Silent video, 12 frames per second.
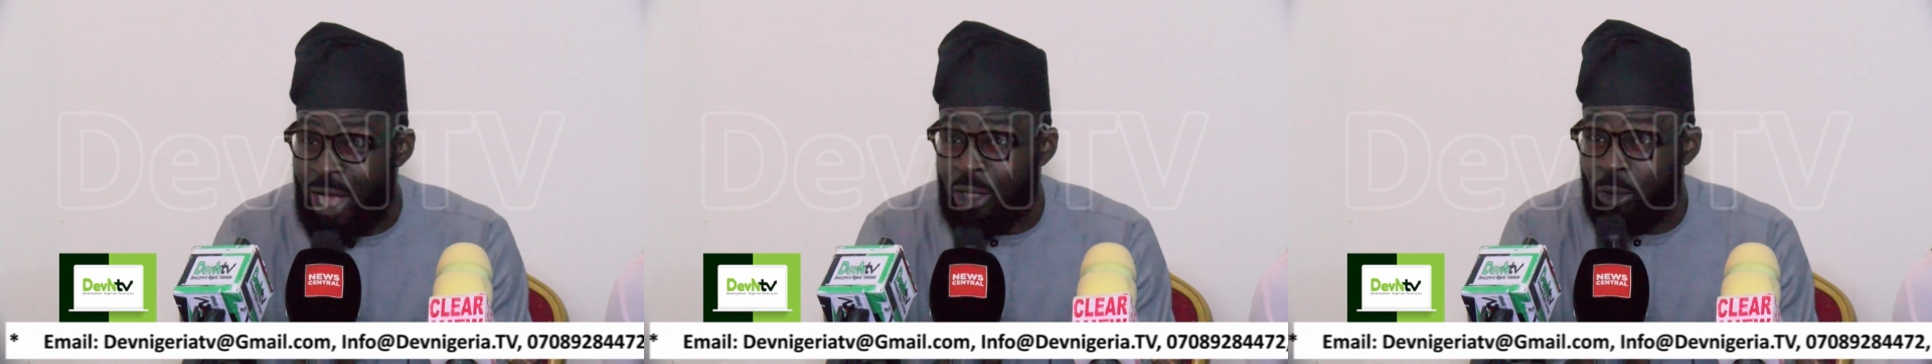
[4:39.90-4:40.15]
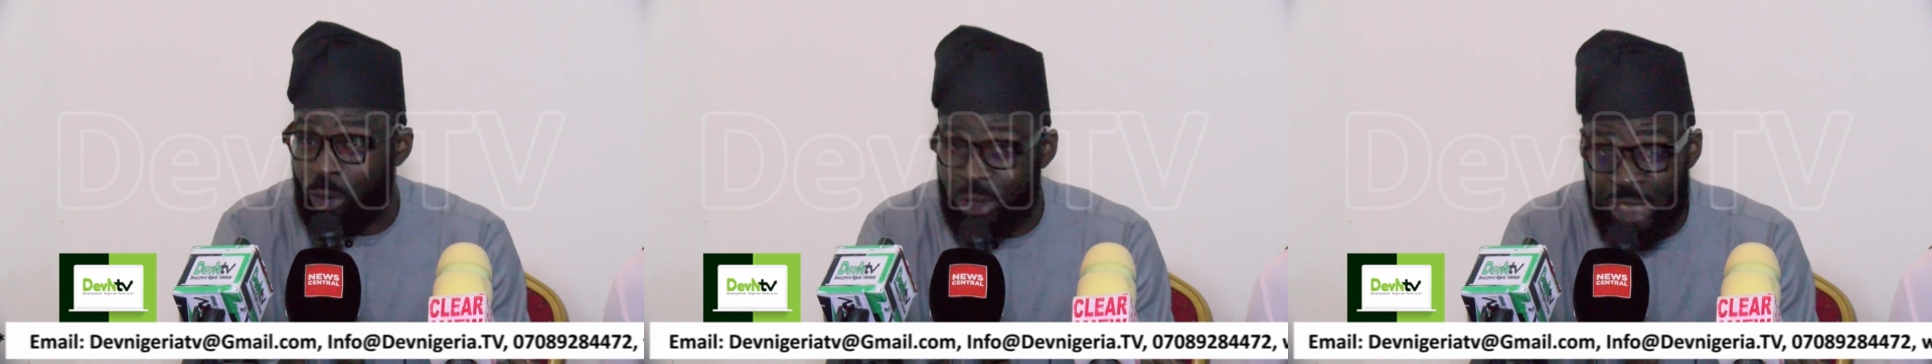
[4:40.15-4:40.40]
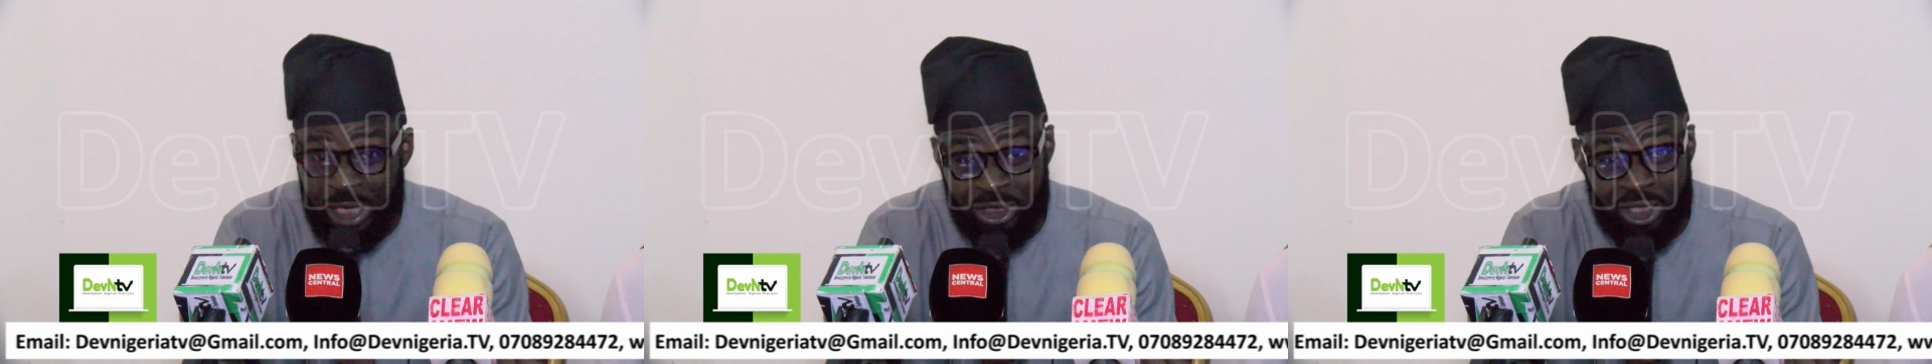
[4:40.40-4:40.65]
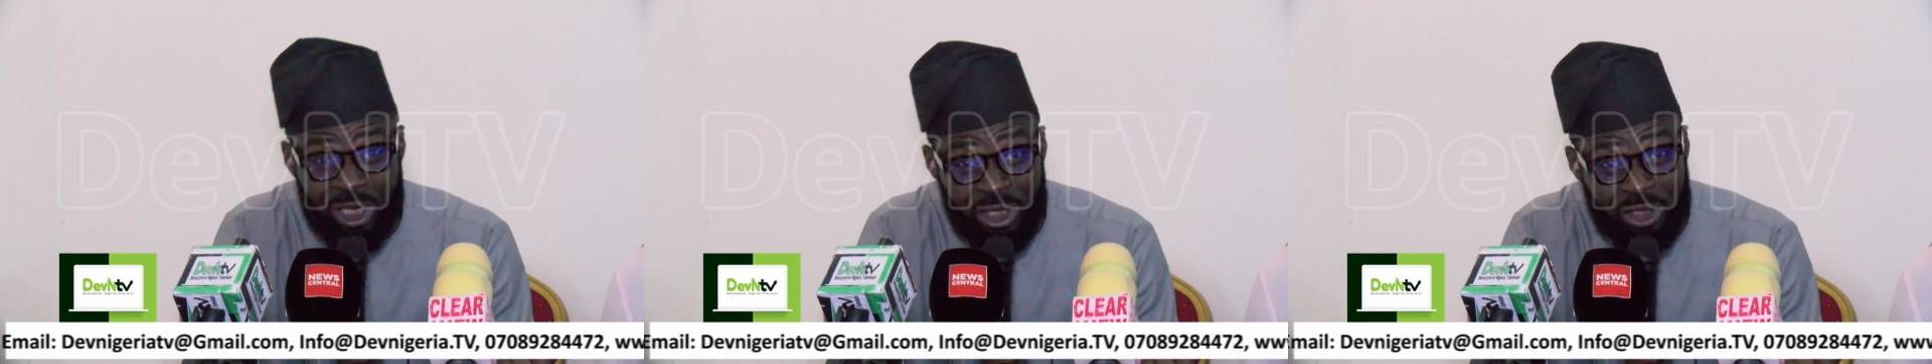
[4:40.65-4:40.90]
does that
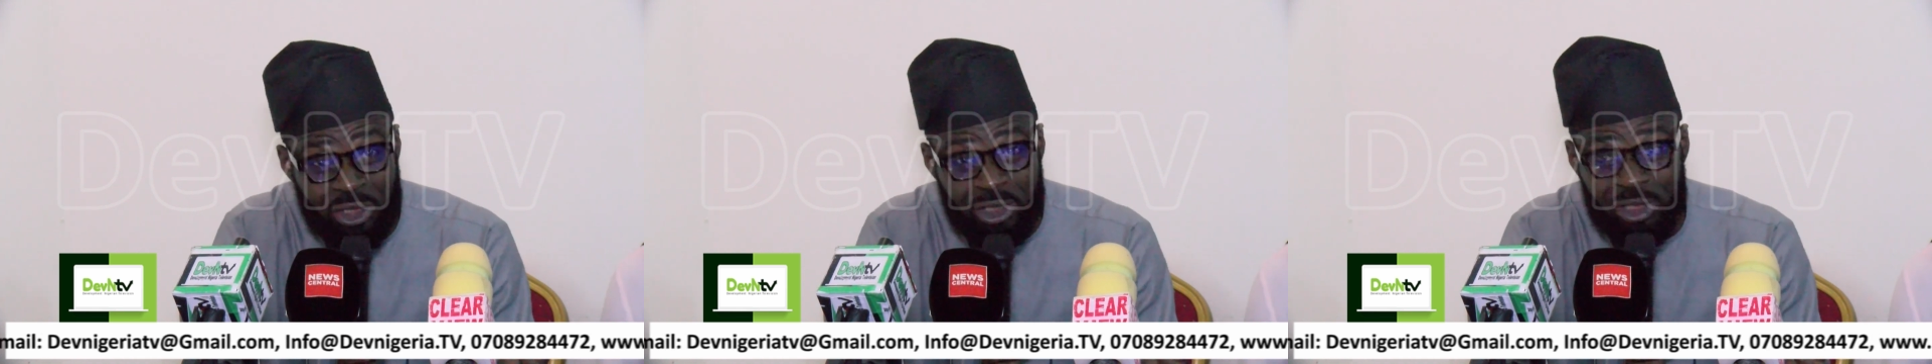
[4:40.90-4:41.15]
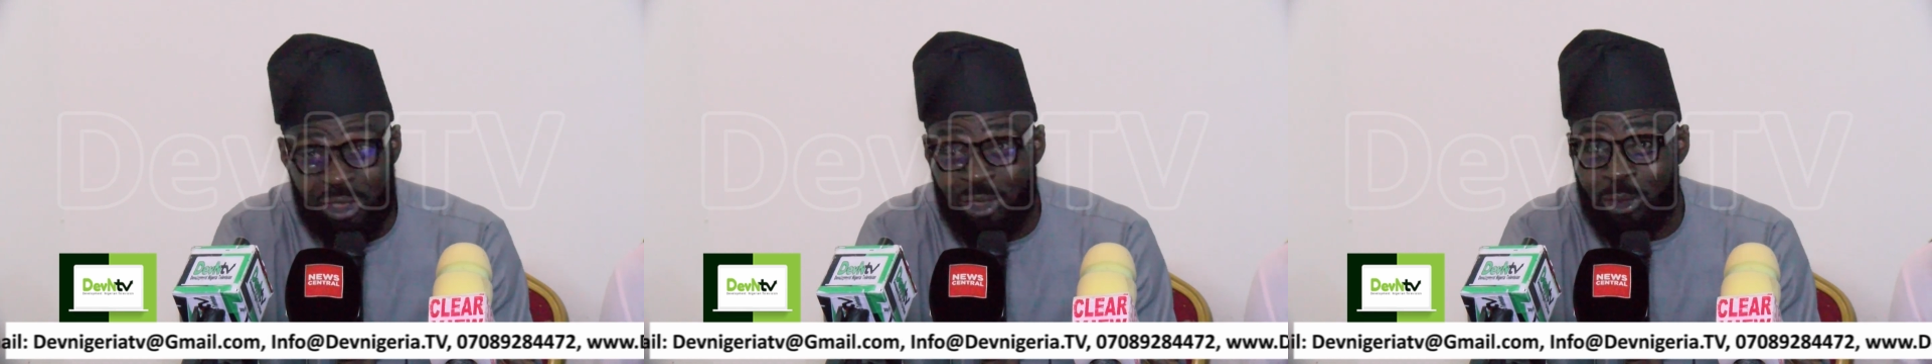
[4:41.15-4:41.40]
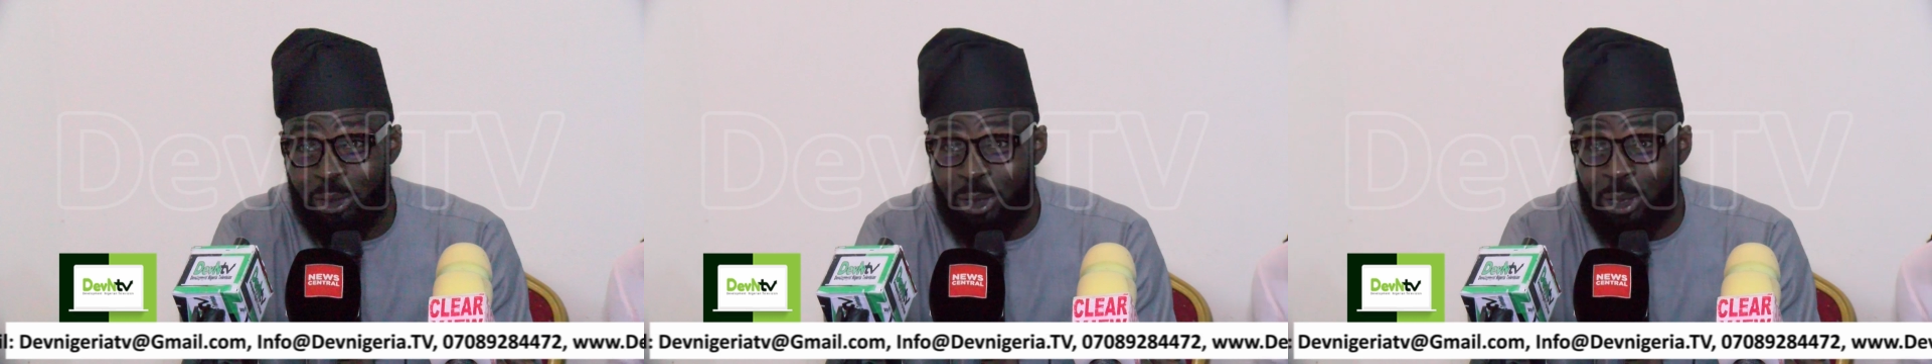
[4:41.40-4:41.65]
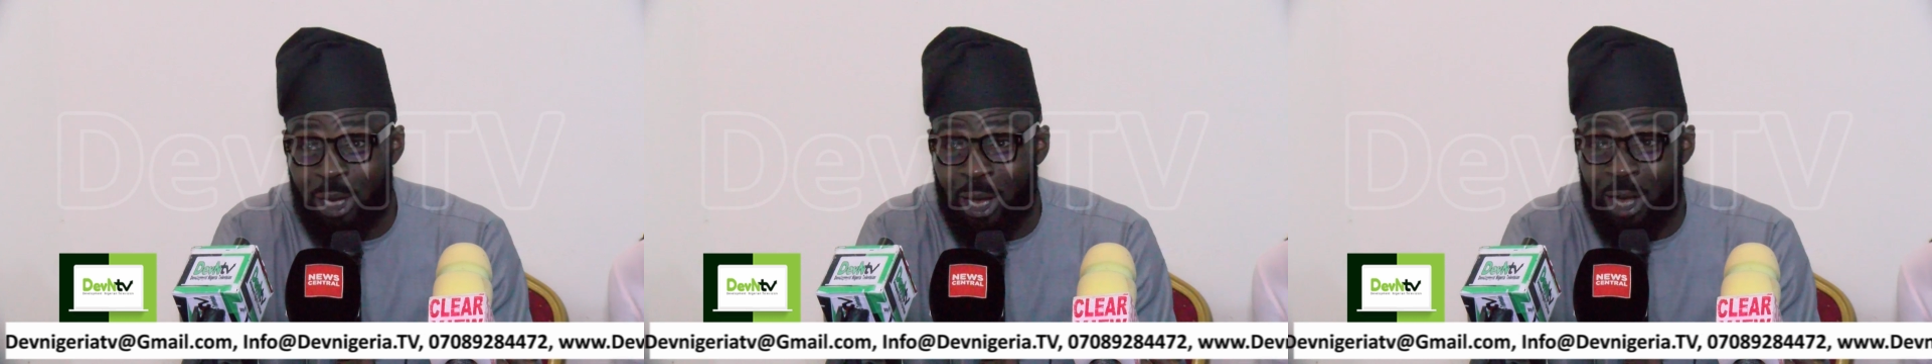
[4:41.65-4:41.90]
change
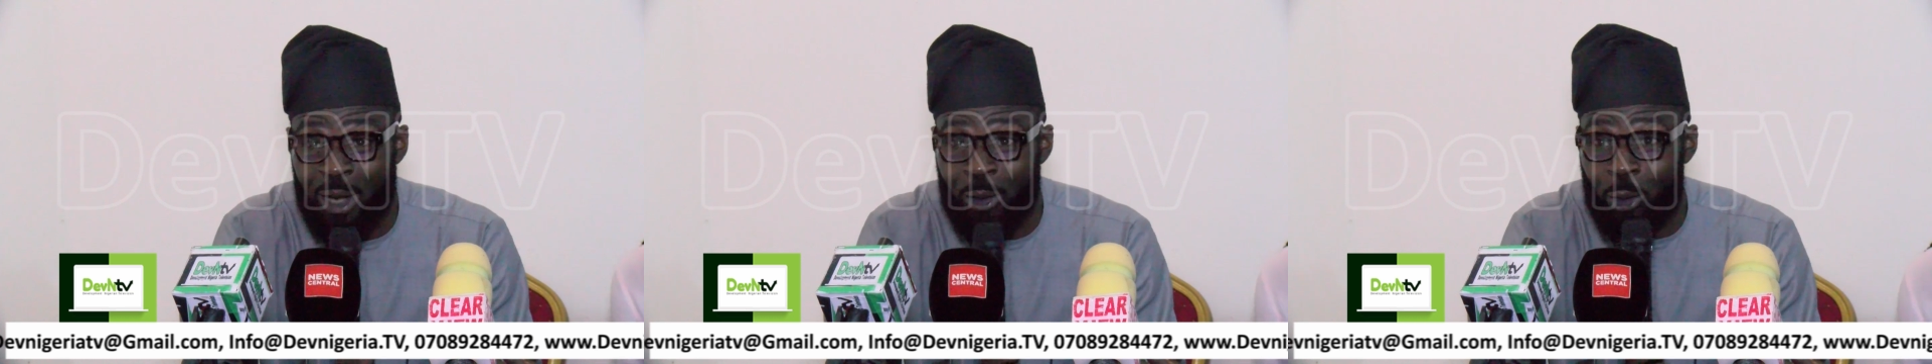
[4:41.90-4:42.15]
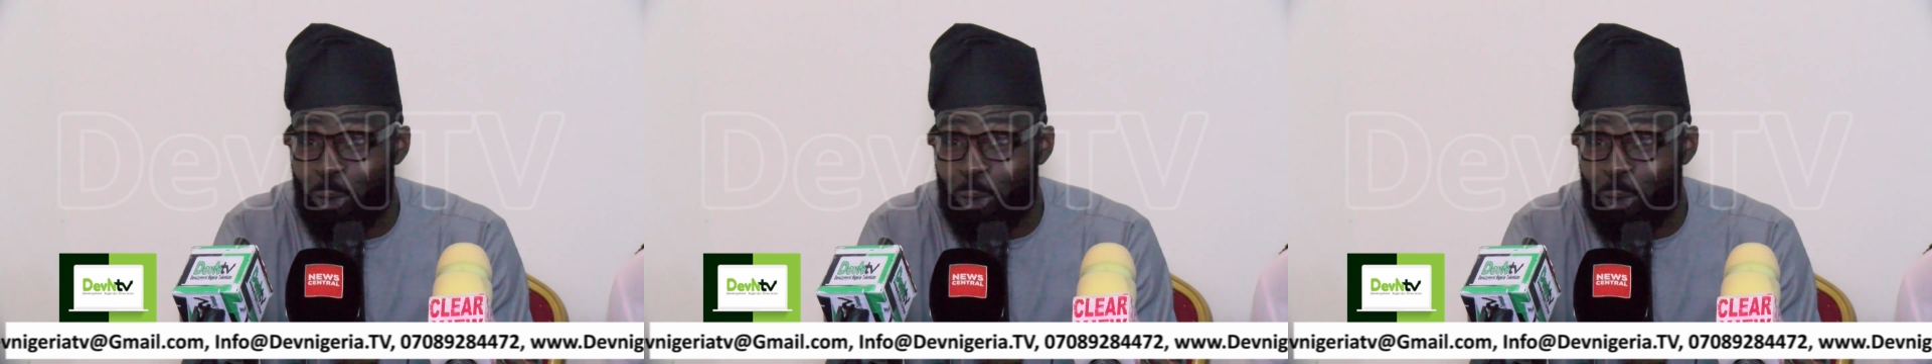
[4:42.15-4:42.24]
or